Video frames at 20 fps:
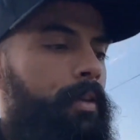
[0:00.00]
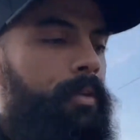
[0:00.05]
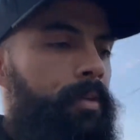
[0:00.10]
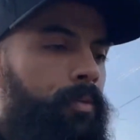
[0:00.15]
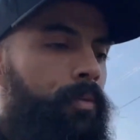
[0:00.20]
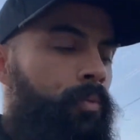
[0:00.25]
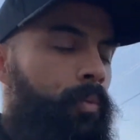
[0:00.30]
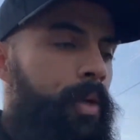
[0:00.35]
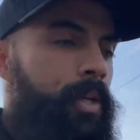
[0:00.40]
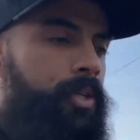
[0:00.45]

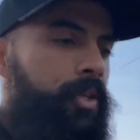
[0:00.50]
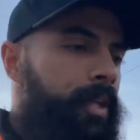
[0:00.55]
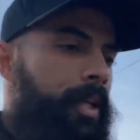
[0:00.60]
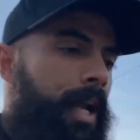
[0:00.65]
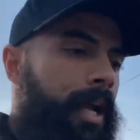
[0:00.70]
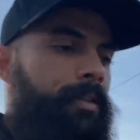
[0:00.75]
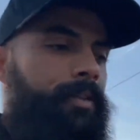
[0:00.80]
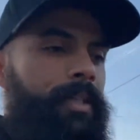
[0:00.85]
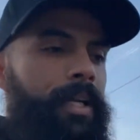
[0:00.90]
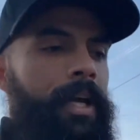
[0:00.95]
reaching
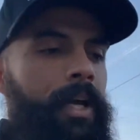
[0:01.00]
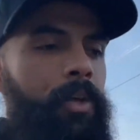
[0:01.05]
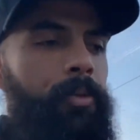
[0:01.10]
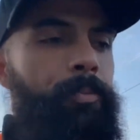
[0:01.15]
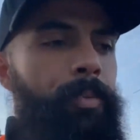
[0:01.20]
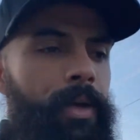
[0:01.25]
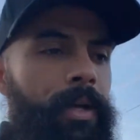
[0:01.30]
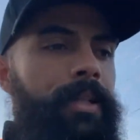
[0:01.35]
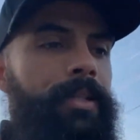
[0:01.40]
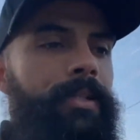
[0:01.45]
out to help
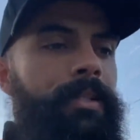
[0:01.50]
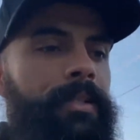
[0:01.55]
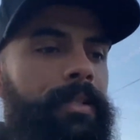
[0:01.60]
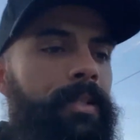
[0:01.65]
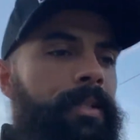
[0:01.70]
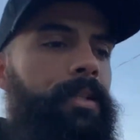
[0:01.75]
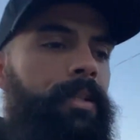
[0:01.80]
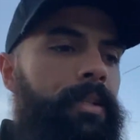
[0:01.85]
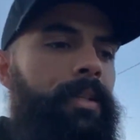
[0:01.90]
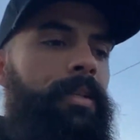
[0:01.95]
us and
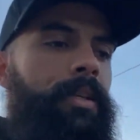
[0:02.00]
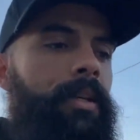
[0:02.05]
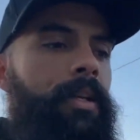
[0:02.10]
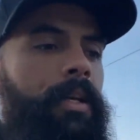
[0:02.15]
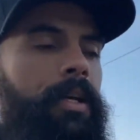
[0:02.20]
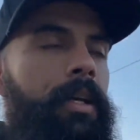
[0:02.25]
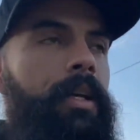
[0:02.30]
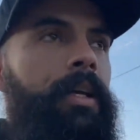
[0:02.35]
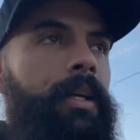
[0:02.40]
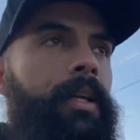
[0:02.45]
to
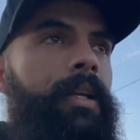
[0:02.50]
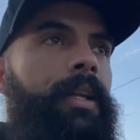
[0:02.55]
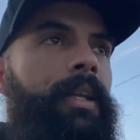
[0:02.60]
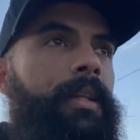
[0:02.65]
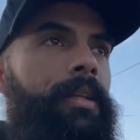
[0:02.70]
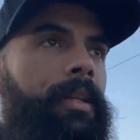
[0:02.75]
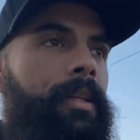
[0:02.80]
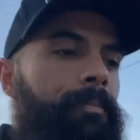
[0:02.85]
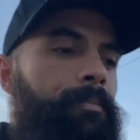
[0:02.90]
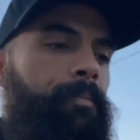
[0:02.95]

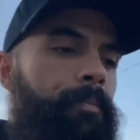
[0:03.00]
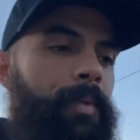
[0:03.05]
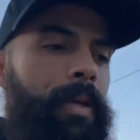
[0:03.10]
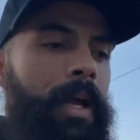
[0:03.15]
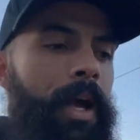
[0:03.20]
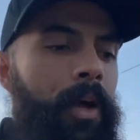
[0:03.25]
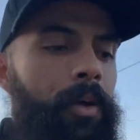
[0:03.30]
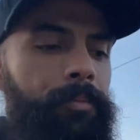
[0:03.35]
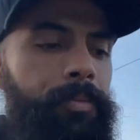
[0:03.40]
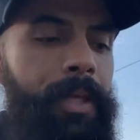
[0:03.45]

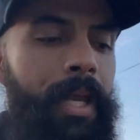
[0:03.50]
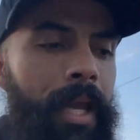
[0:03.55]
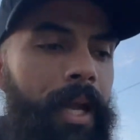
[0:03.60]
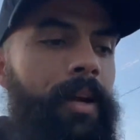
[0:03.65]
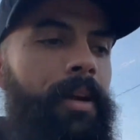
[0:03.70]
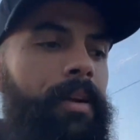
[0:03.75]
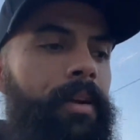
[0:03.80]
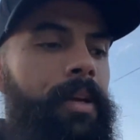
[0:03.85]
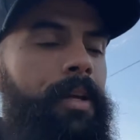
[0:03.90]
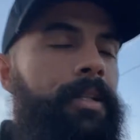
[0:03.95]
help
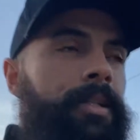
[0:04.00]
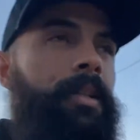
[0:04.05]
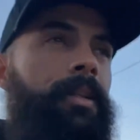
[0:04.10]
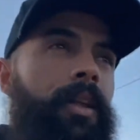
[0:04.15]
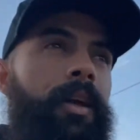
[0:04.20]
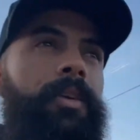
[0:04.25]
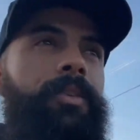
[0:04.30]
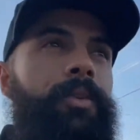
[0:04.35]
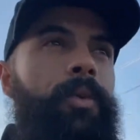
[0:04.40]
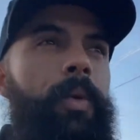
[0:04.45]
carry us
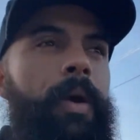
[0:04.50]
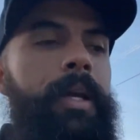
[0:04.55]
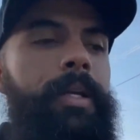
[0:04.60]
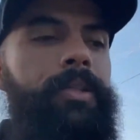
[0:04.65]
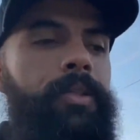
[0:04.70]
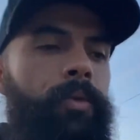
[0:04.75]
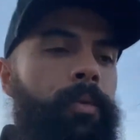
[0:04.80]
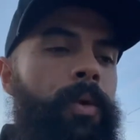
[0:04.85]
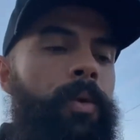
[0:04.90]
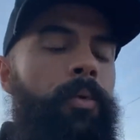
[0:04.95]
along the way,
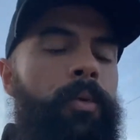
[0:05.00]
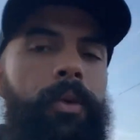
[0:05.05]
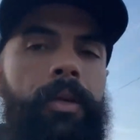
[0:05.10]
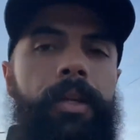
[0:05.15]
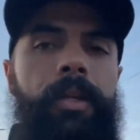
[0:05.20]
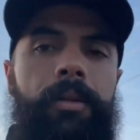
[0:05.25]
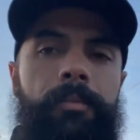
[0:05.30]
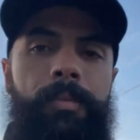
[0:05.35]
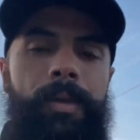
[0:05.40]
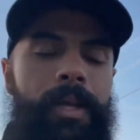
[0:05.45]
so we weren't
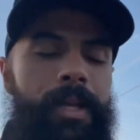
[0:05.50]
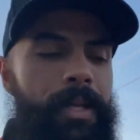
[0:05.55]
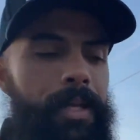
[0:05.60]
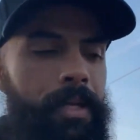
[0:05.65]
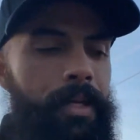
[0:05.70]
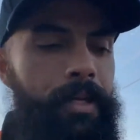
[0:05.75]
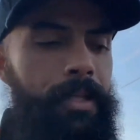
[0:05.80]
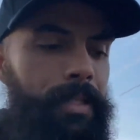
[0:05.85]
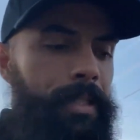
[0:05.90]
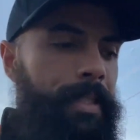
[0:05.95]
going to be
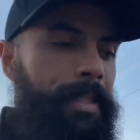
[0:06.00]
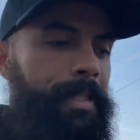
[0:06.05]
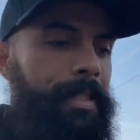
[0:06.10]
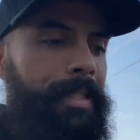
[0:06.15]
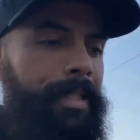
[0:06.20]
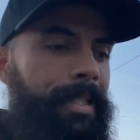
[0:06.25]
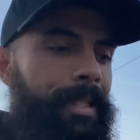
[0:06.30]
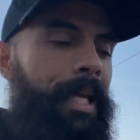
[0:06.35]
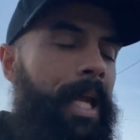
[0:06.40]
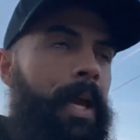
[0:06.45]

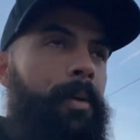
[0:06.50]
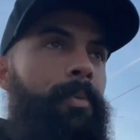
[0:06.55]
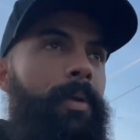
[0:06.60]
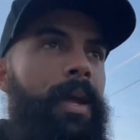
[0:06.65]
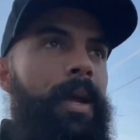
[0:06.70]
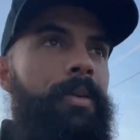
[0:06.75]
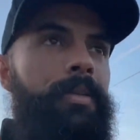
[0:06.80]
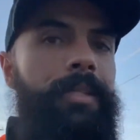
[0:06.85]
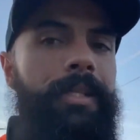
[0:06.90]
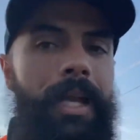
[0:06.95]
camping
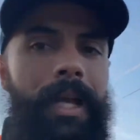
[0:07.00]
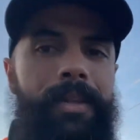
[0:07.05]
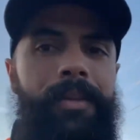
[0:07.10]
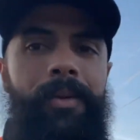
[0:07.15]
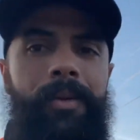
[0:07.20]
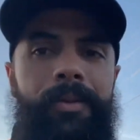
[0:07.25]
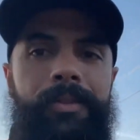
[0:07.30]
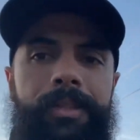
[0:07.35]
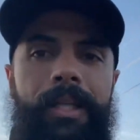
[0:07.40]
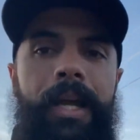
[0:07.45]
outside the
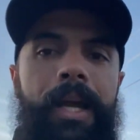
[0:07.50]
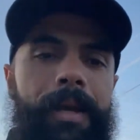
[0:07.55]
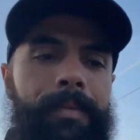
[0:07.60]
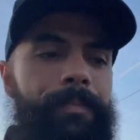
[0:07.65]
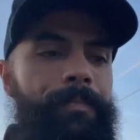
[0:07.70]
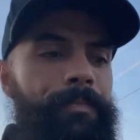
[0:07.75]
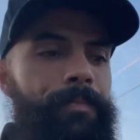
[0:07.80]
whole time.